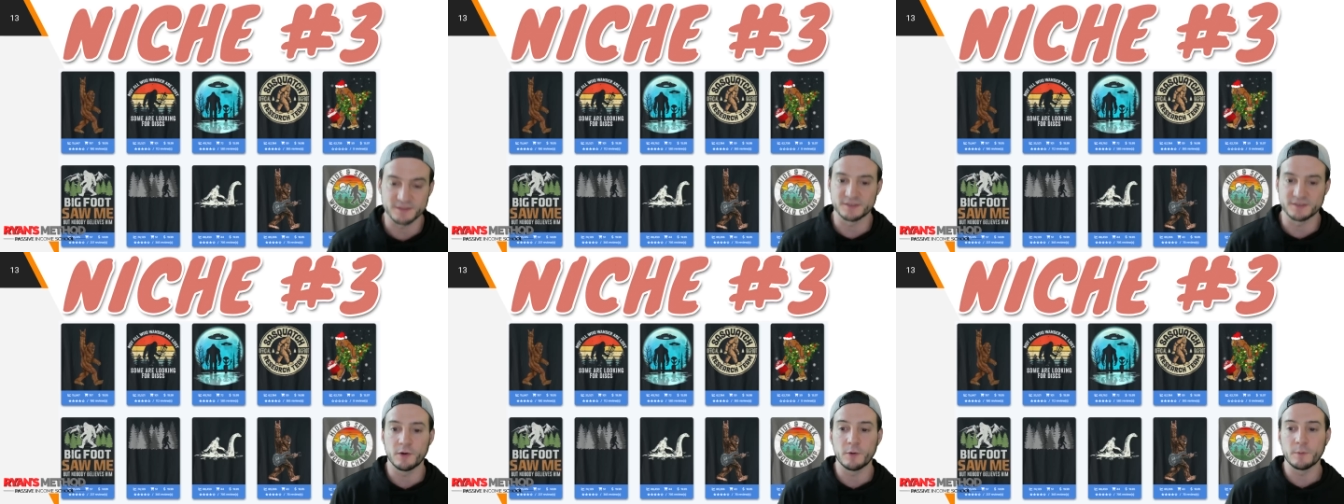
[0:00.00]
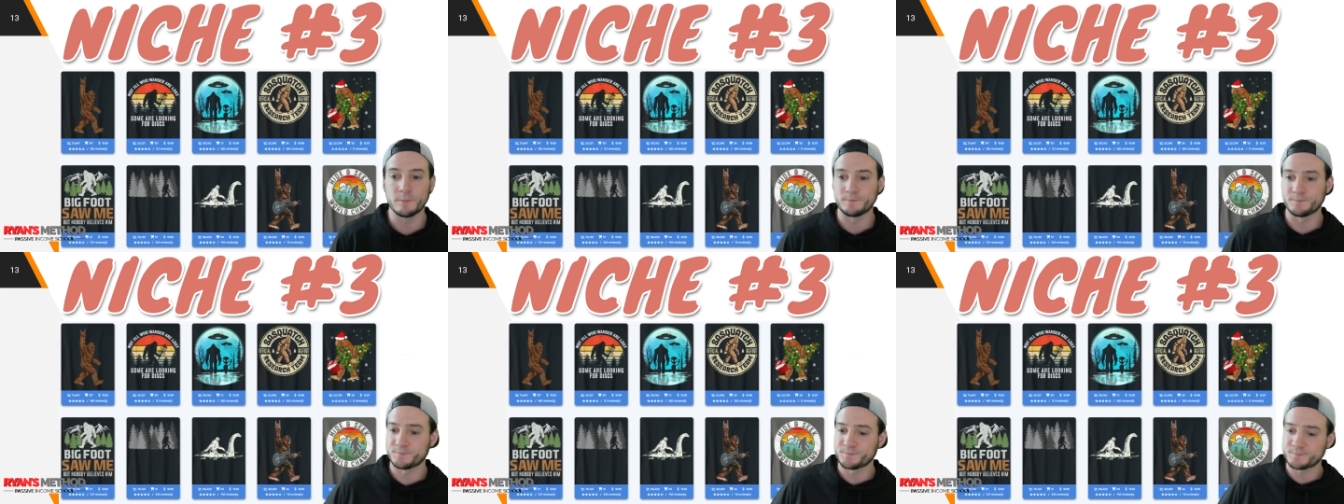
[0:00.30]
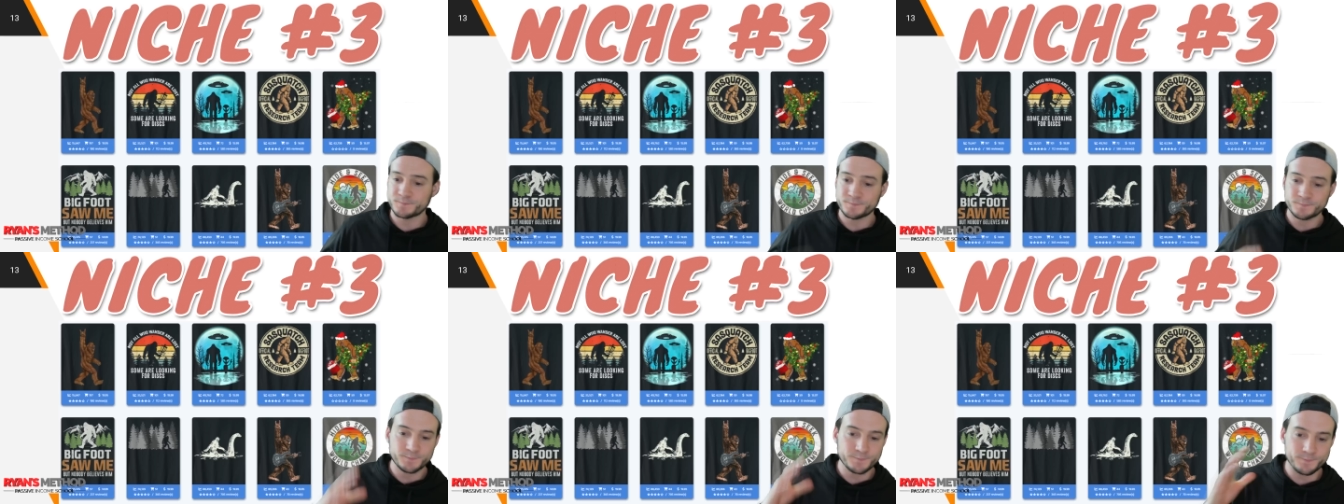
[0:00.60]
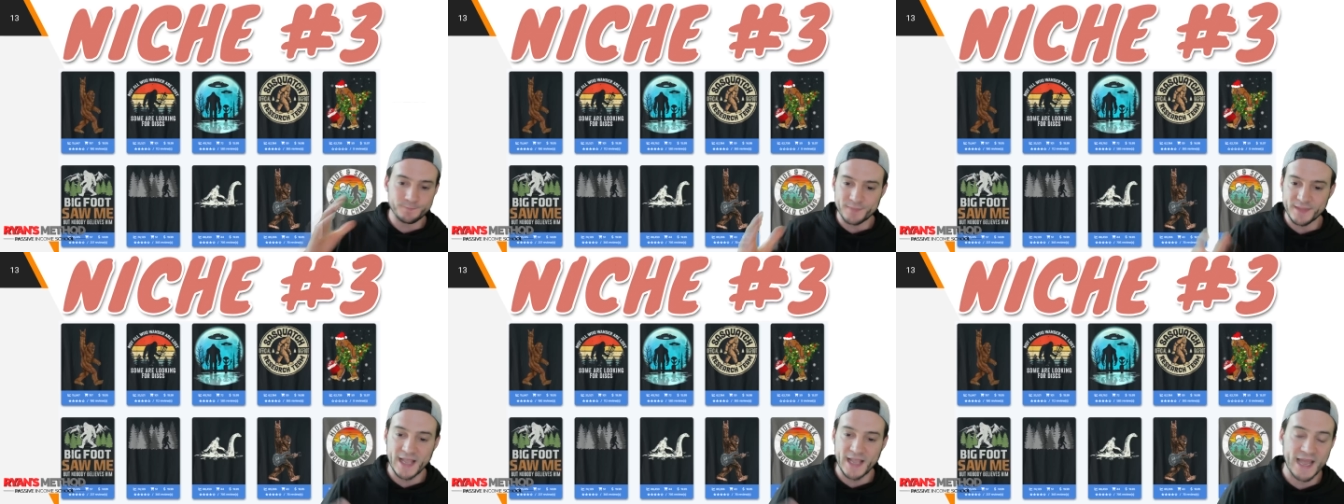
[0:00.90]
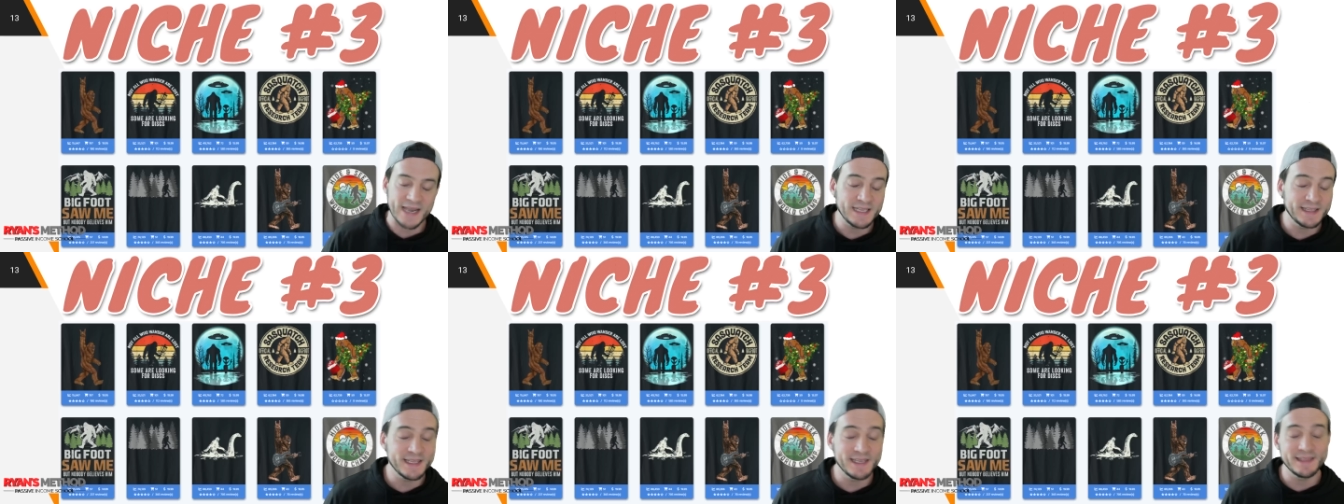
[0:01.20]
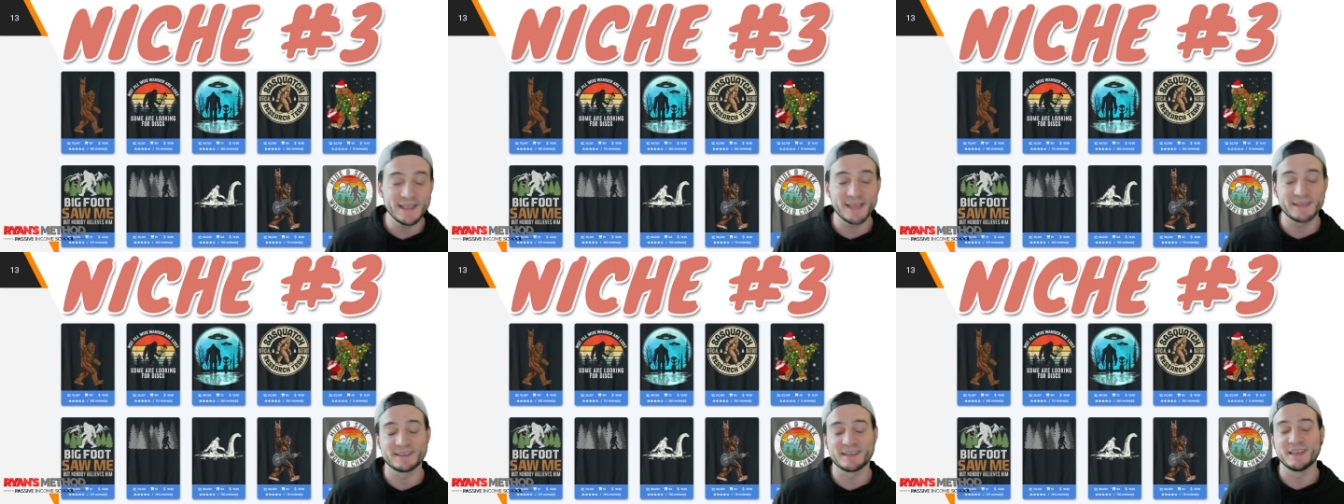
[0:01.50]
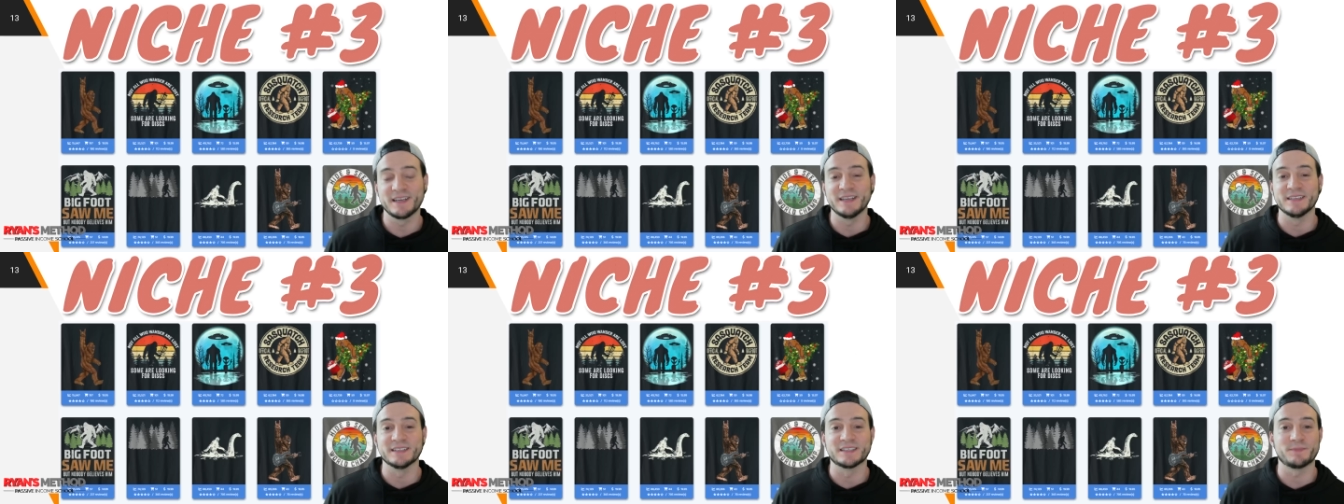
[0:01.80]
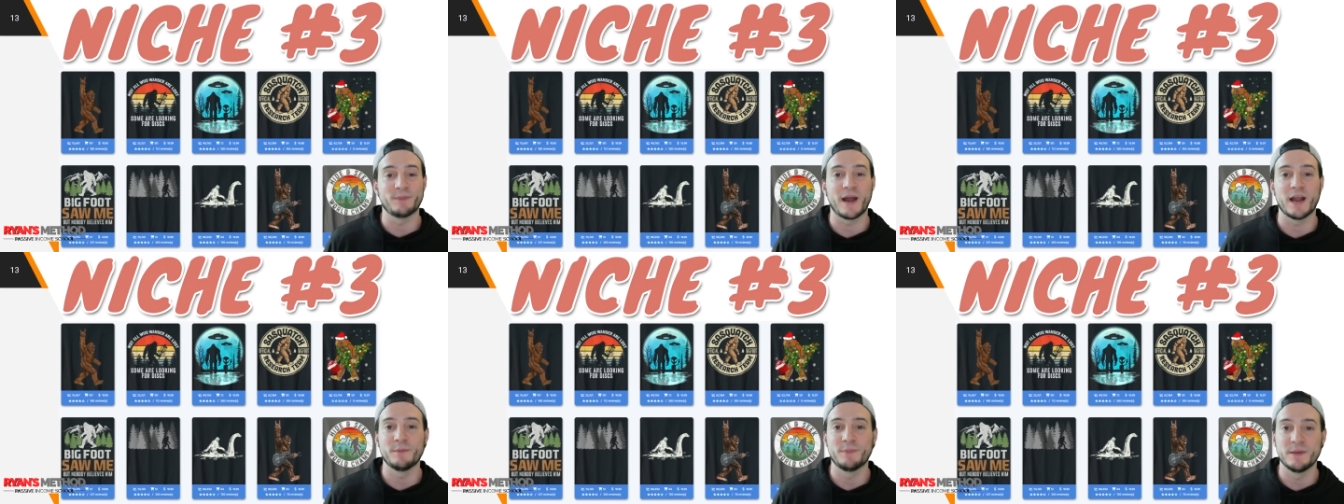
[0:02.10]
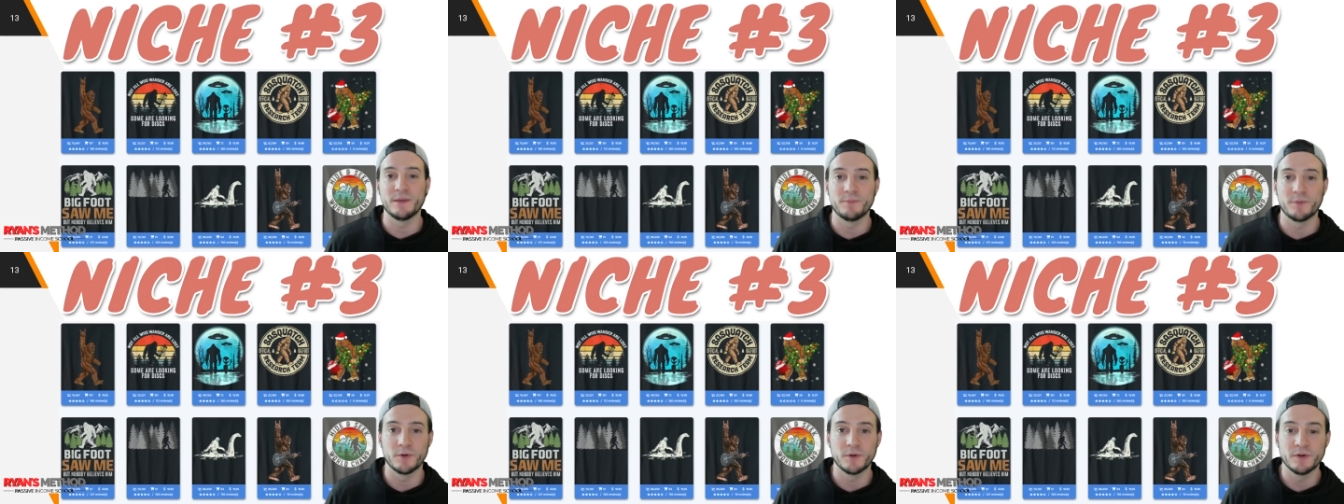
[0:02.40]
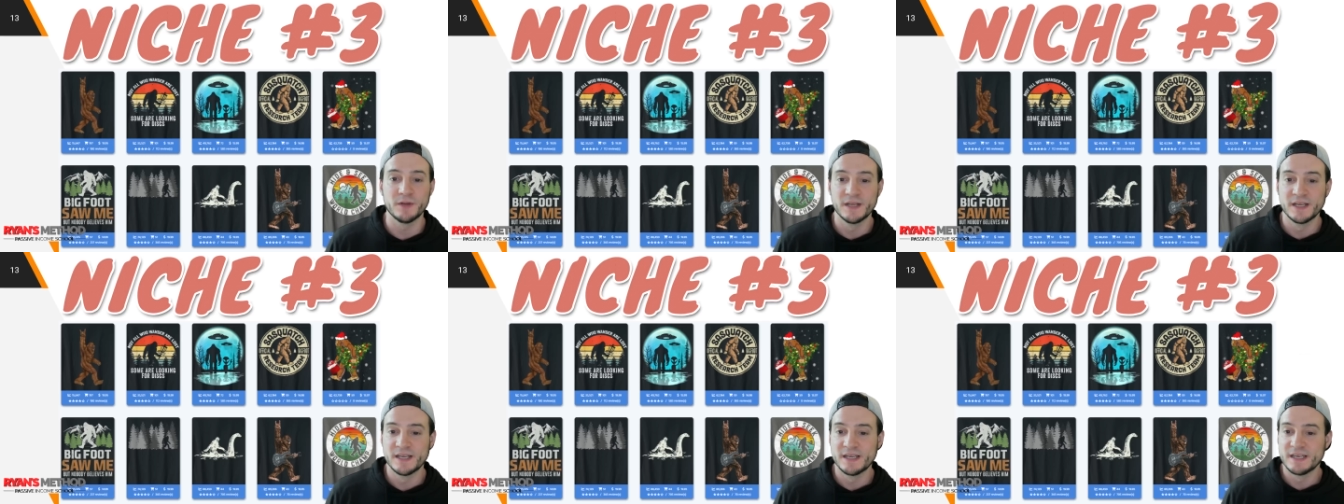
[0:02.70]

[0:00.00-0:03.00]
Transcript: So anything that's going to inspire people